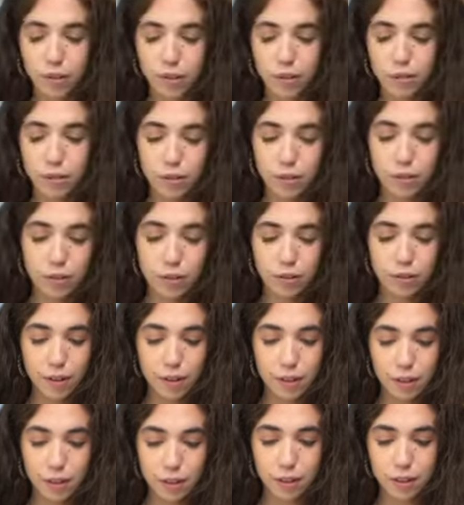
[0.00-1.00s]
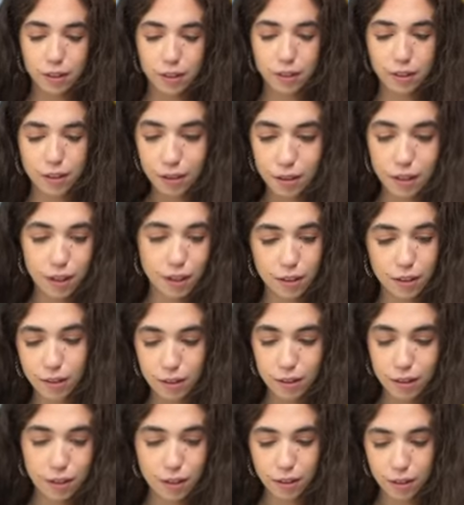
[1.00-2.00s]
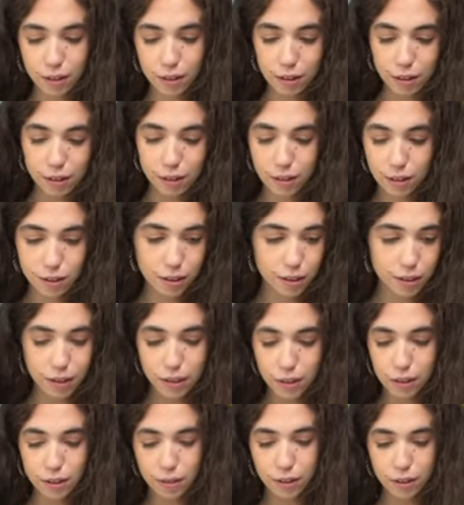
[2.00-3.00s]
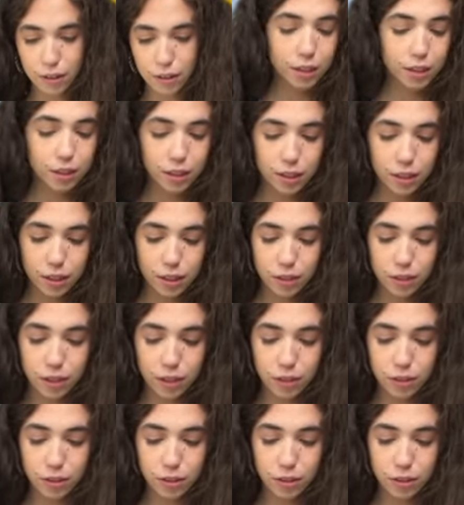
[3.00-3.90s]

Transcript: Nobody speaks.